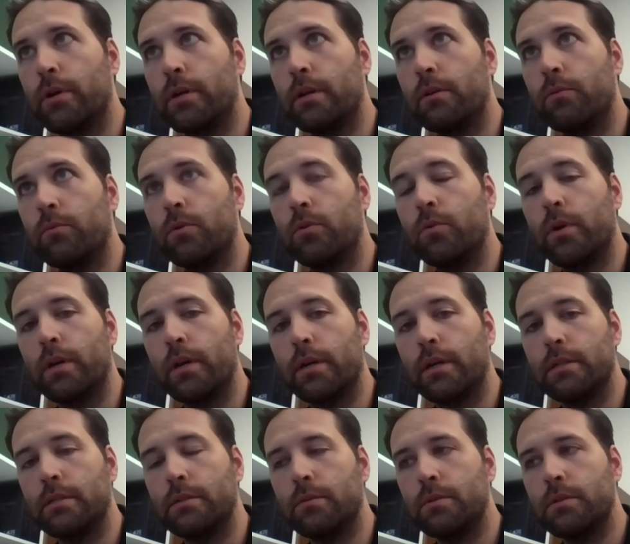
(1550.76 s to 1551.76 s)
down real quick, I
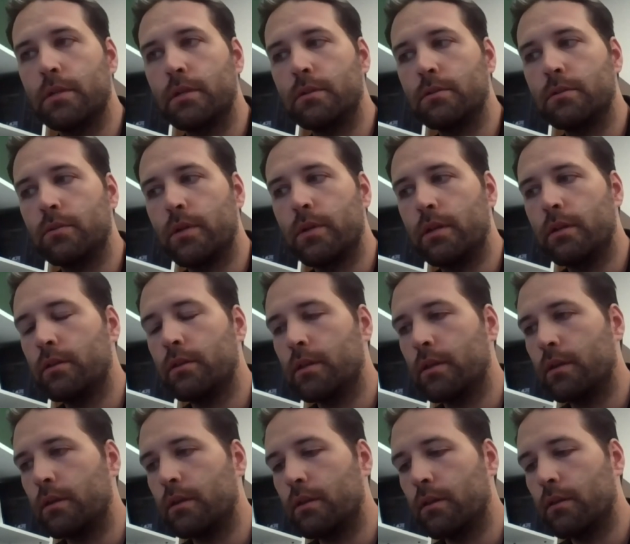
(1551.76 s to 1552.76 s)
guess I would say, so
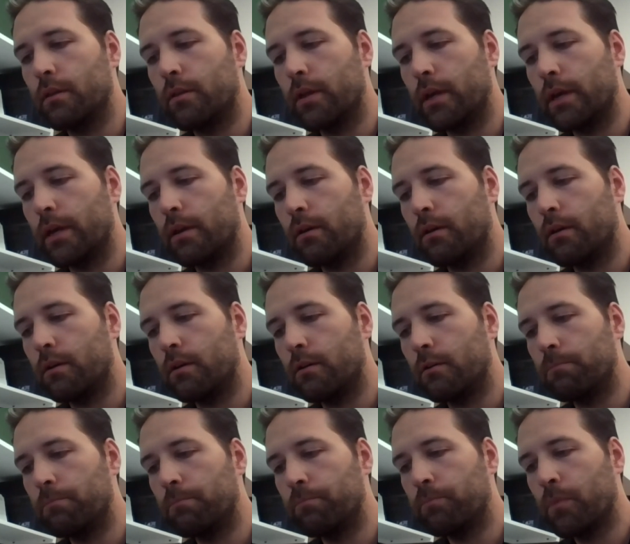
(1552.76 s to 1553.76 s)
anything that,
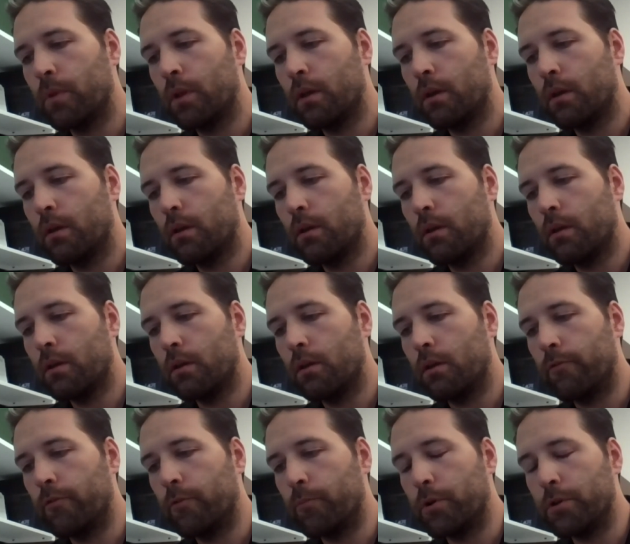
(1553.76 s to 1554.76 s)

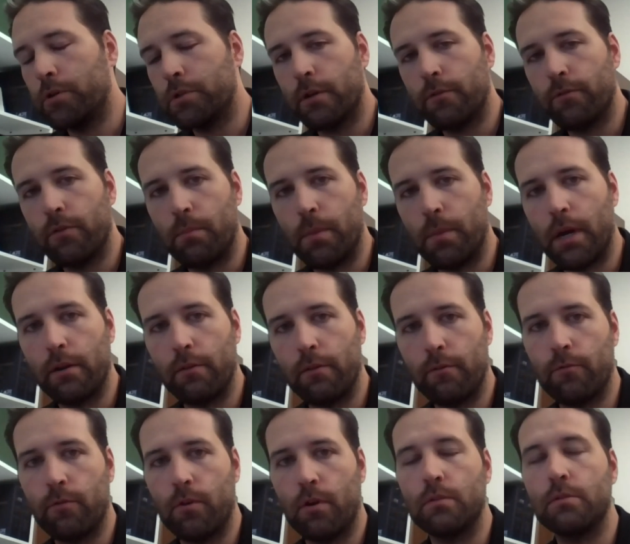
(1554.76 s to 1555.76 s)
if you put yourself in the mind of the
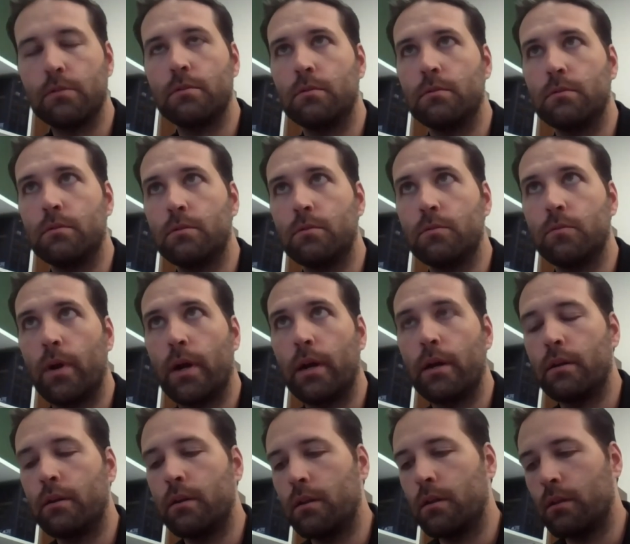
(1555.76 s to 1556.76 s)
fraudsters,
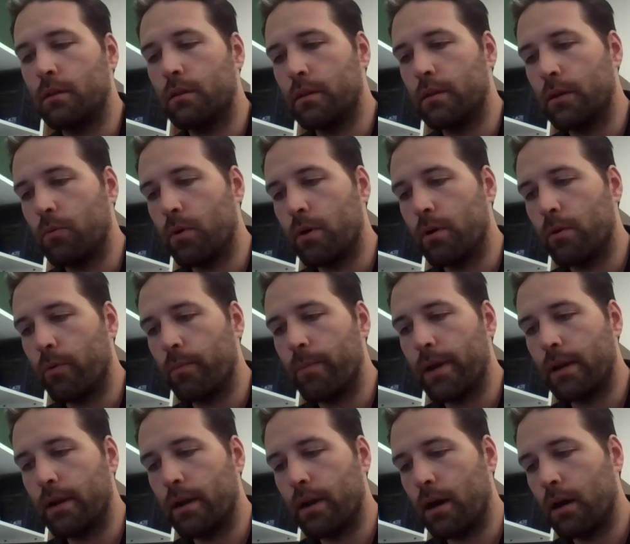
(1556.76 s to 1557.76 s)
right, they want to
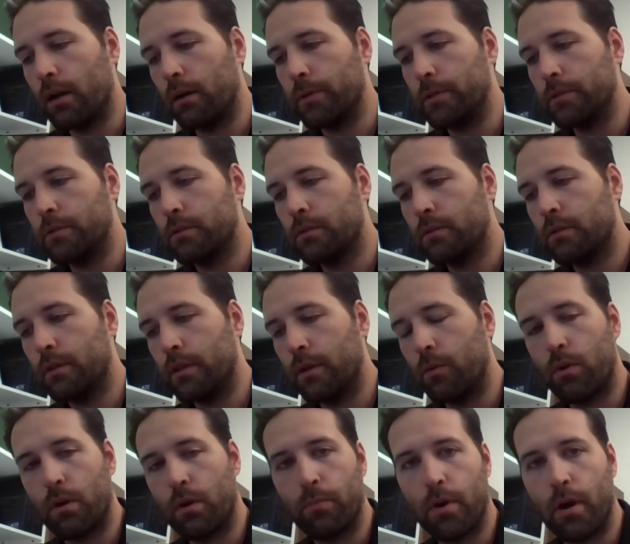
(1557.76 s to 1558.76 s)
remain anonymous, they
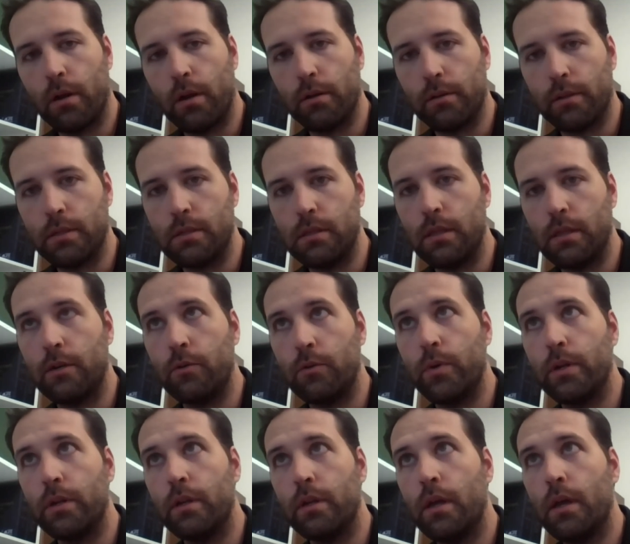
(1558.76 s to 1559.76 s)
want a product that's
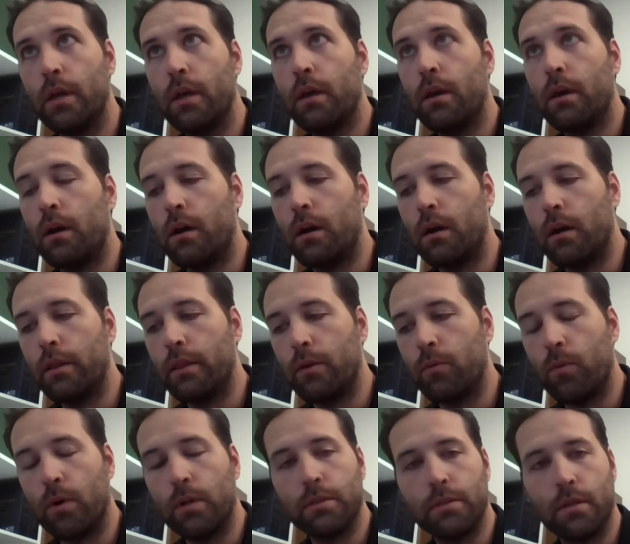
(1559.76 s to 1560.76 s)
liquid, and they
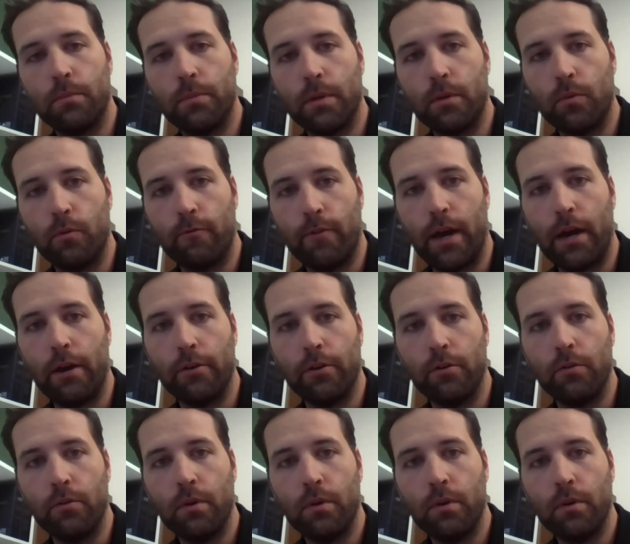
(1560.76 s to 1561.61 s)
want something with value.